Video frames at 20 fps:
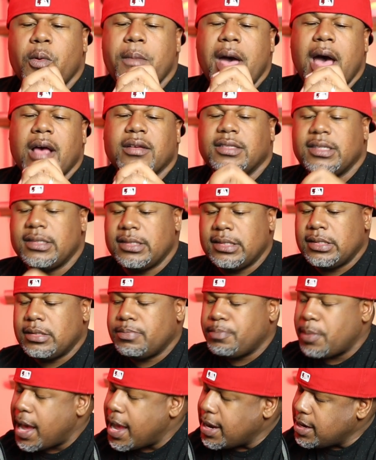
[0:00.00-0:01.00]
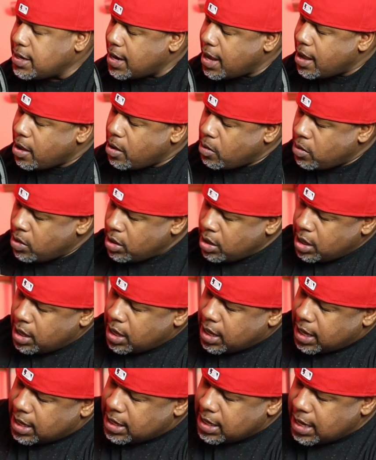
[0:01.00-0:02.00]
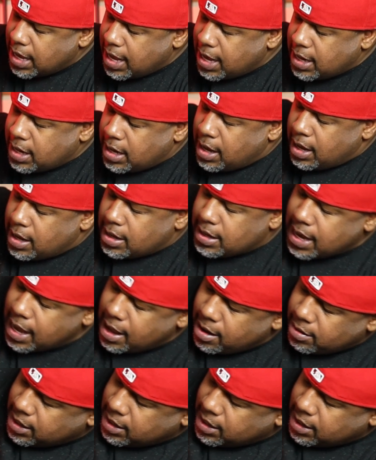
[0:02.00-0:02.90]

mouse. This is by Dell. And then down